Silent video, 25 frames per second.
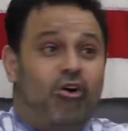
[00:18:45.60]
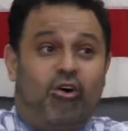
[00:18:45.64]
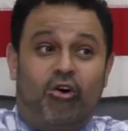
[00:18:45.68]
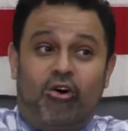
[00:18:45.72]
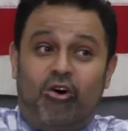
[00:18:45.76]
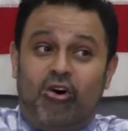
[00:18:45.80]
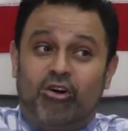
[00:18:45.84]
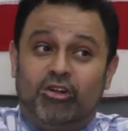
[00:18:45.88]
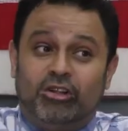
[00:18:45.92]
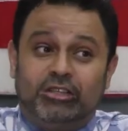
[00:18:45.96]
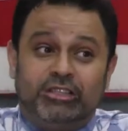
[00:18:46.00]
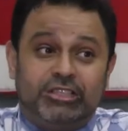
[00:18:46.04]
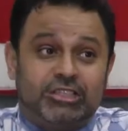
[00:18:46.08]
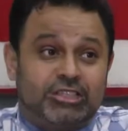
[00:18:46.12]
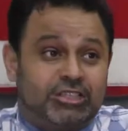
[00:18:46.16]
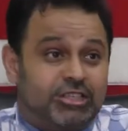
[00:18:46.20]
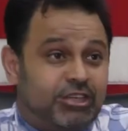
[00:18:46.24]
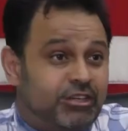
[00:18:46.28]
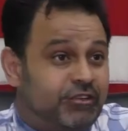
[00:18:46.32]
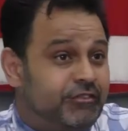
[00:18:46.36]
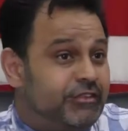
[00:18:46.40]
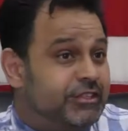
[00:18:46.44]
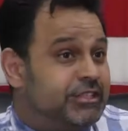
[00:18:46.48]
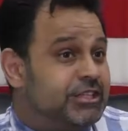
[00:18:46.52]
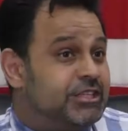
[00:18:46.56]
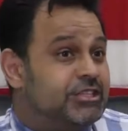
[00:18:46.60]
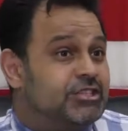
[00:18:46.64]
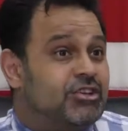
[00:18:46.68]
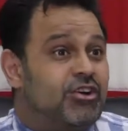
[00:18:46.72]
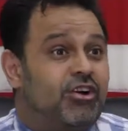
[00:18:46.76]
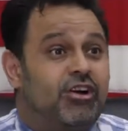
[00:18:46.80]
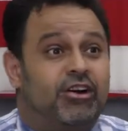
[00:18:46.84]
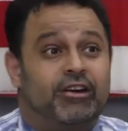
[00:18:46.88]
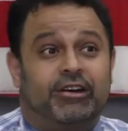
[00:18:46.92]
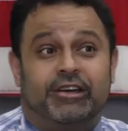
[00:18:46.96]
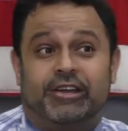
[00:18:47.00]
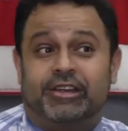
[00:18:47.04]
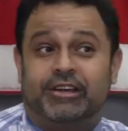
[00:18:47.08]
All the services
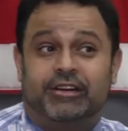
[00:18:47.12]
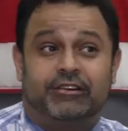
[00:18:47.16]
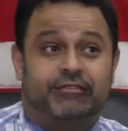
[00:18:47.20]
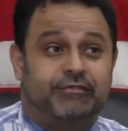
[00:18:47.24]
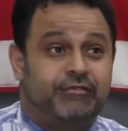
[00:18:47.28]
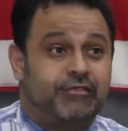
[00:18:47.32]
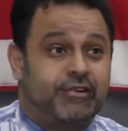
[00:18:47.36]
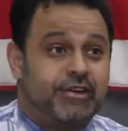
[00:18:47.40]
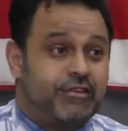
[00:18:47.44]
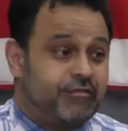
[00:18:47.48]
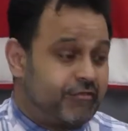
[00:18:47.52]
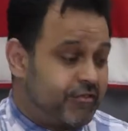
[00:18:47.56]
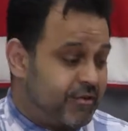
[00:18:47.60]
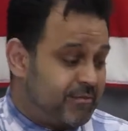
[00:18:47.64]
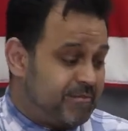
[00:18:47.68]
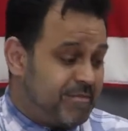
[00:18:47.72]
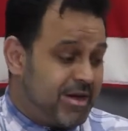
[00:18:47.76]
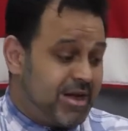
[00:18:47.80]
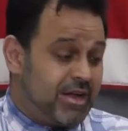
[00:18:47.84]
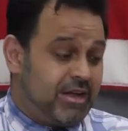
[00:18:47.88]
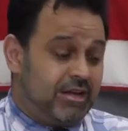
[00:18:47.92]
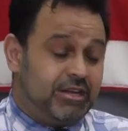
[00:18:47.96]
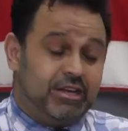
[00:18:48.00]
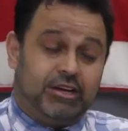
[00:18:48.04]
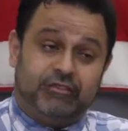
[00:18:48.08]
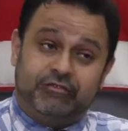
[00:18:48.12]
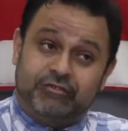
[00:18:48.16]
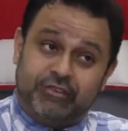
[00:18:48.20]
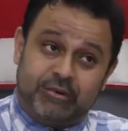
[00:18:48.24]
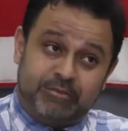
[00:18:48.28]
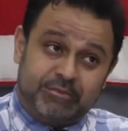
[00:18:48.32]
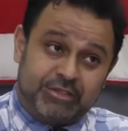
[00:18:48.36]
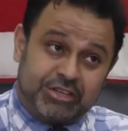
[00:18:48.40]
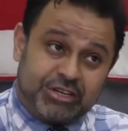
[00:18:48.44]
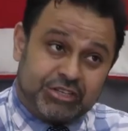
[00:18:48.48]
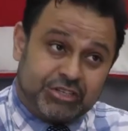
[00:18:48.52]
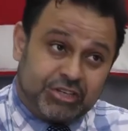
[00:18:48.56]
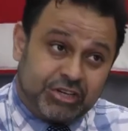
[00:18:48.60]
are here free,
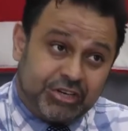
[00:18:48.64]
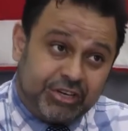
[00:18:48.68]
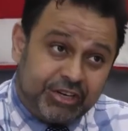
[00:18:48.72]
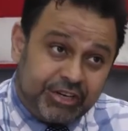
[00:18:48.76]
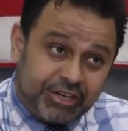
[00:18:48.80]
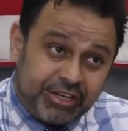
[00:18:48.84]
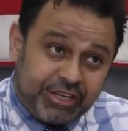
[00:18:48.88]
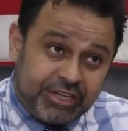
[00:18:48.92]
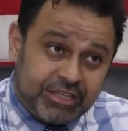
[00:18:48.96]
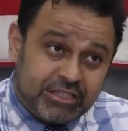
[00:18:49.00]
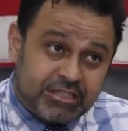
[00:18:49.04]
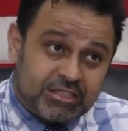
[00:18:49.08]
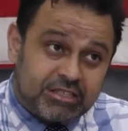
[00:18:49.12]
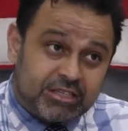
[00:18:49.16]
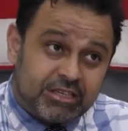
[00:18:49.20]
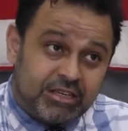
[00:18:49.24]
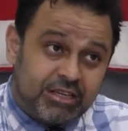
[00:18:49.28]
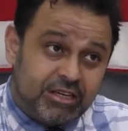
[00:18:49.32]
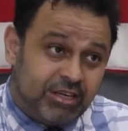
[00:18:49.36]
from the attorneys,